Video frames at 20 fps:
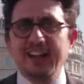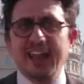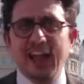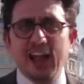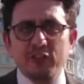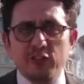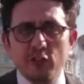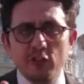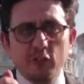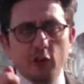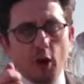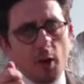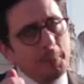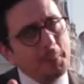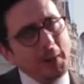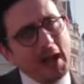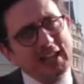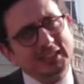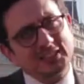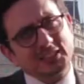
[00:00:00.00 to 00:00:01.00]
If you've got
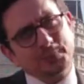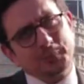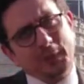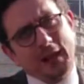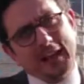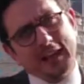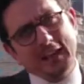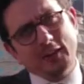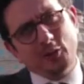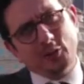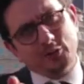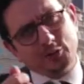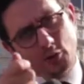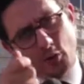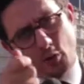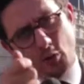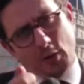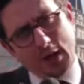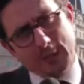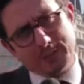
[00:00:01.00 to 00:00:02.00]
bad spelling on
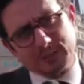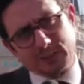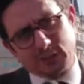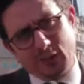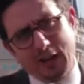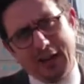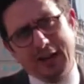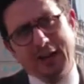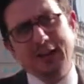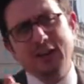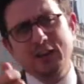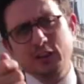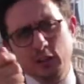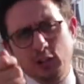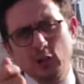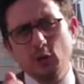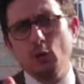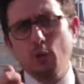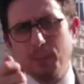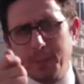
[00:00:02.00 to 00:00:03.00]
your website,
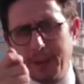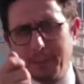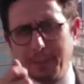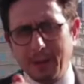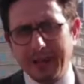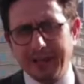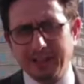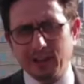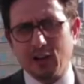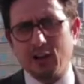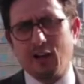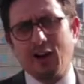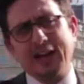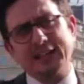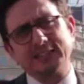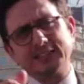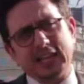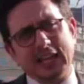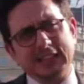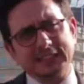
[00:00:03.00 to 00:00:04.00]
you will be
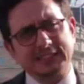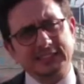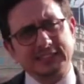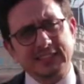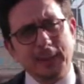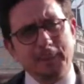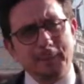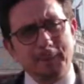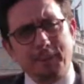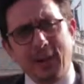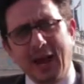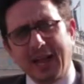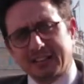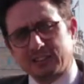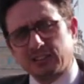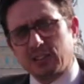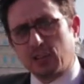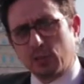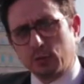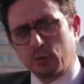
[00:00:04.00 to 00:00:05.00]
penalized and sent back
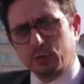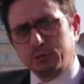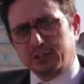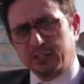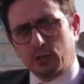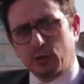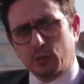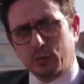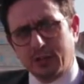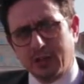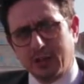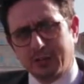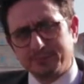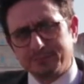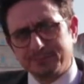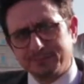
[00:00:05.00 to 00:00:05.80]
to the naughty corner.